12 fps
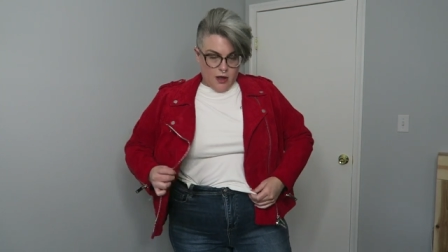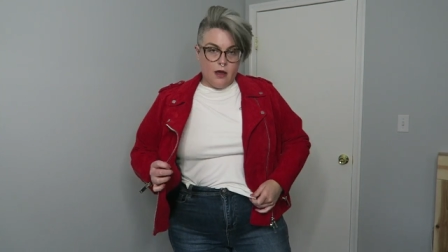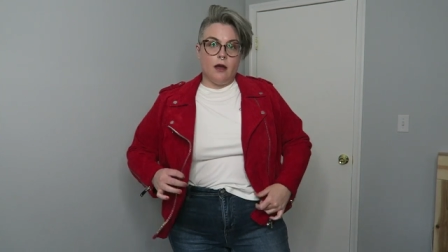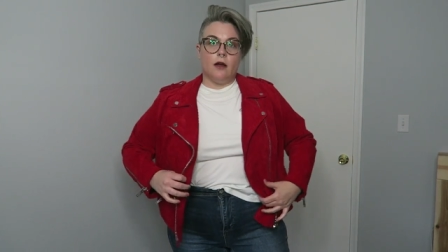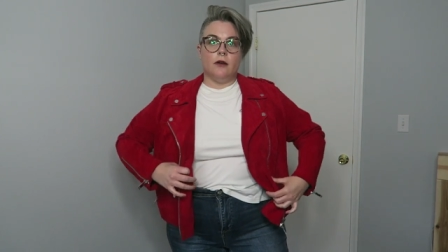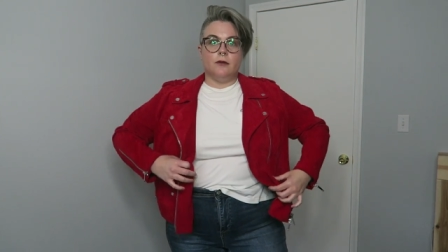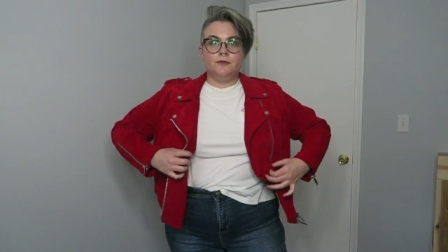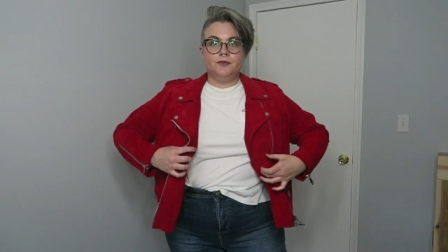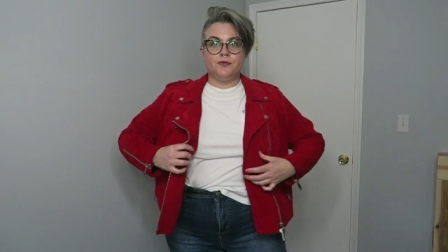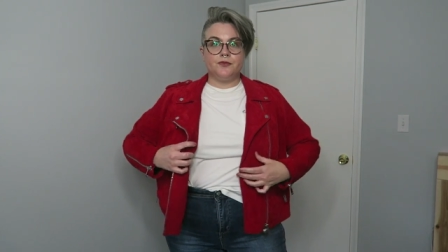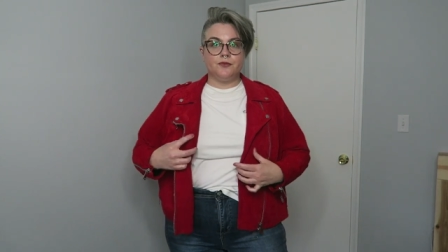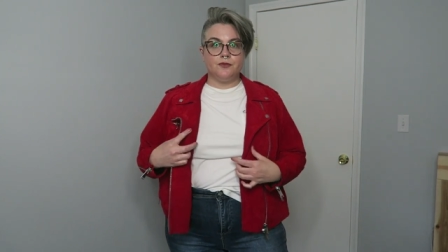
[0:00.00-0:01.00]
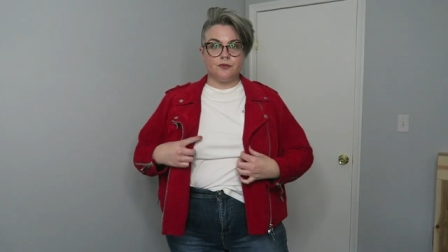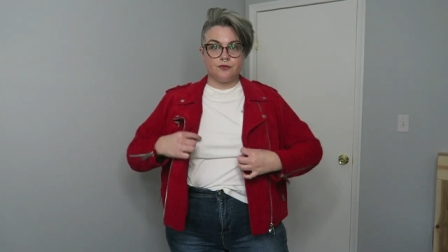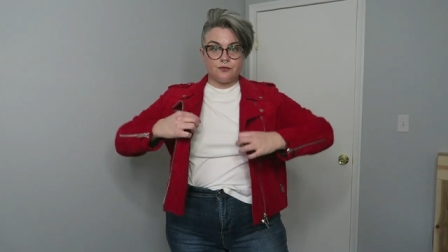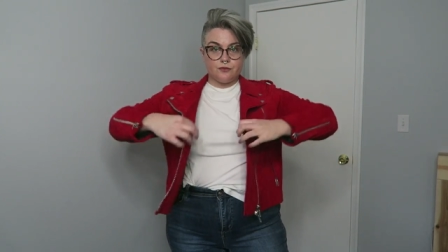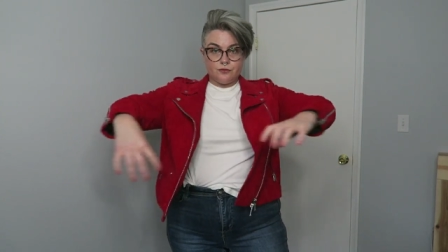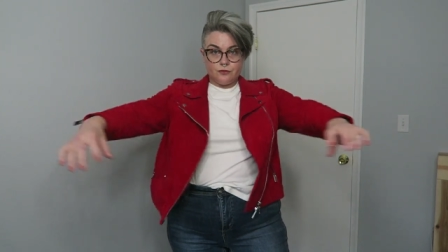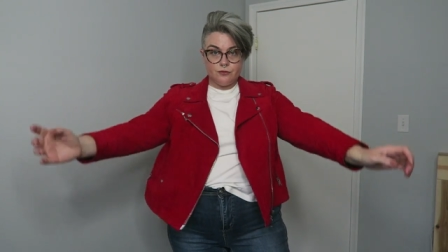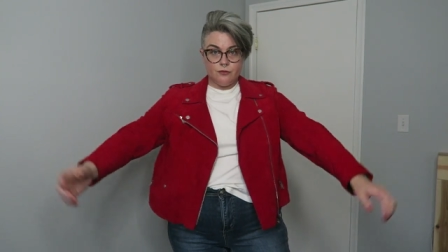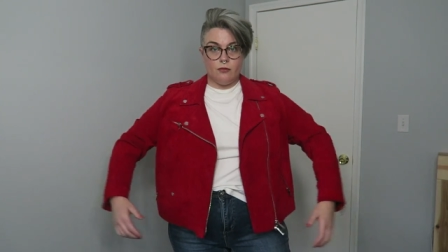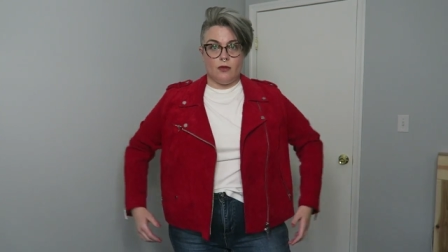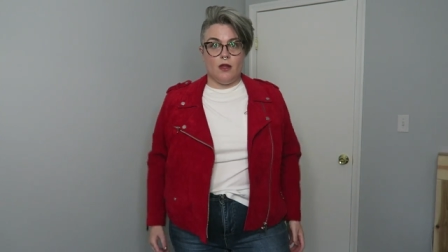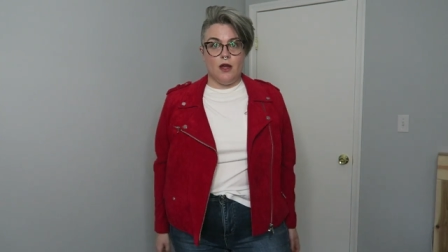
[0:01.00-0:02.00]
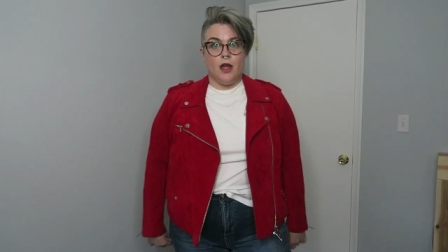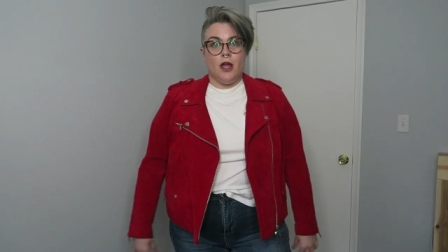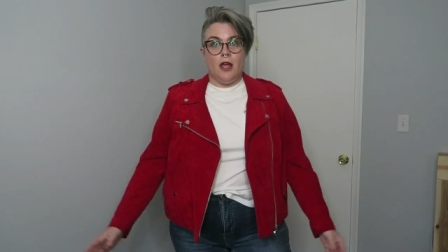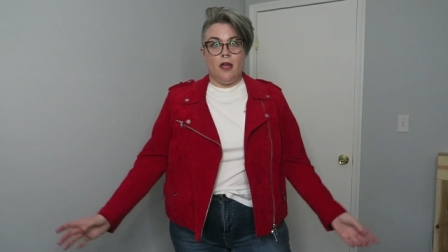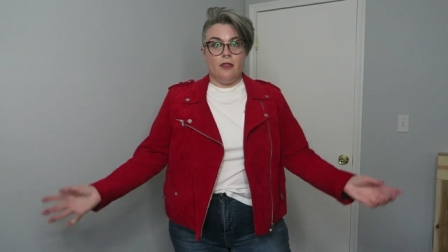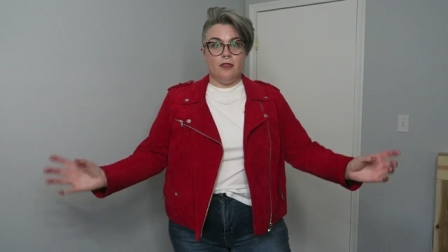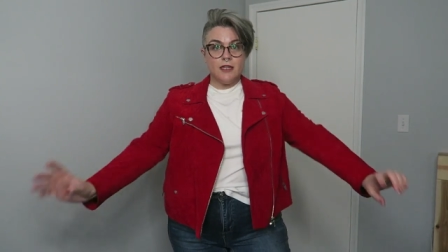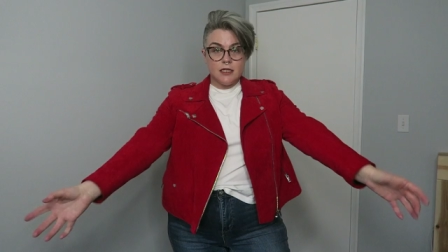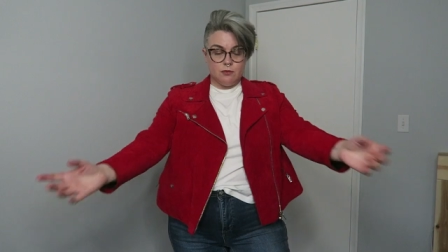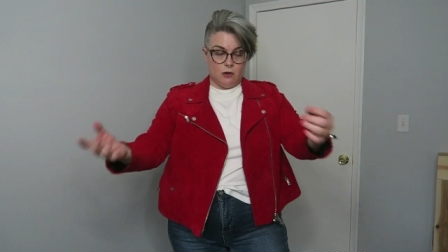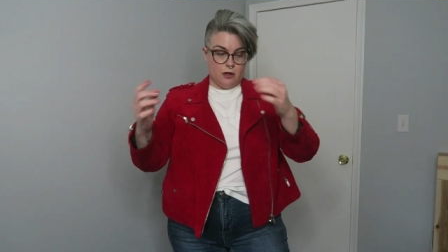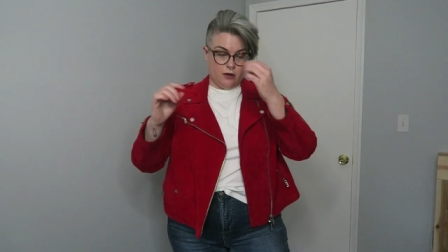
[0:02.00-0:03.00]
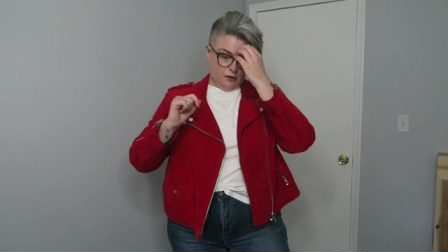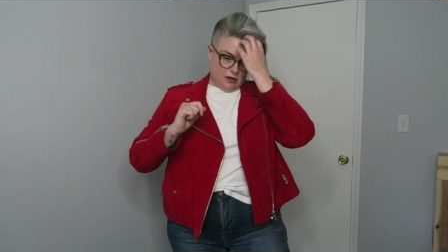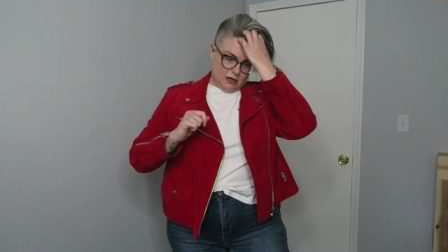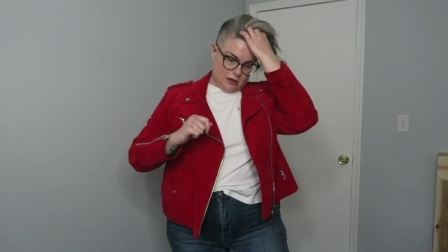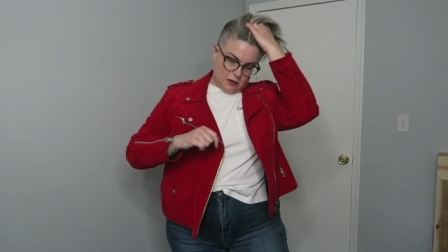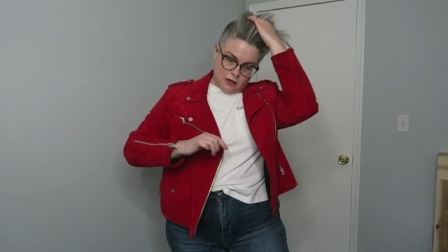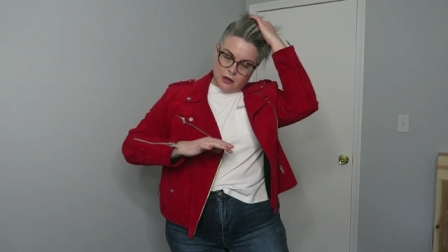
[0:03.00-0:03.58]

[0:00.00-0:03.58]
Um, not a problem. This one